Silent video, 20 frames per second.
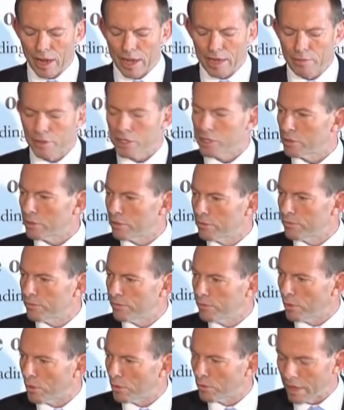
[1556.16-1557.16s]
which we've
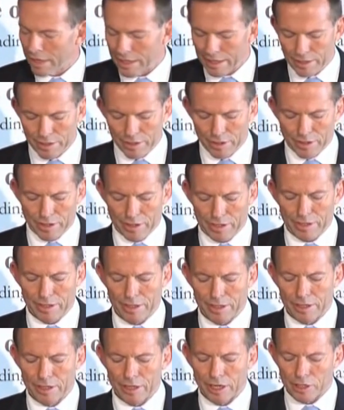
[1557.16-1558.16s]
already heard,
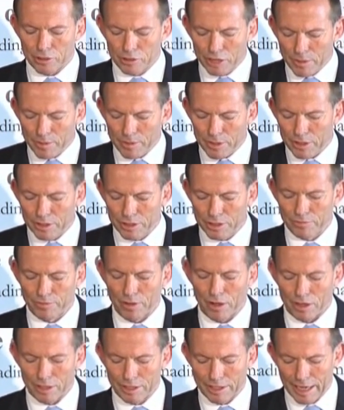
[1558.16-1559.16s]
attributed to
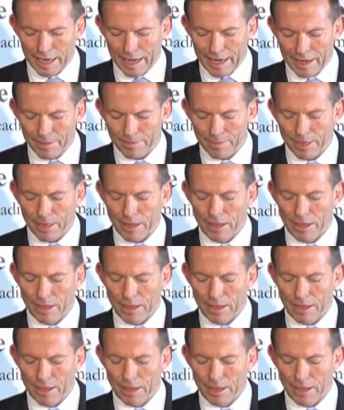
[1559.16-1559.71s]
Voltaire,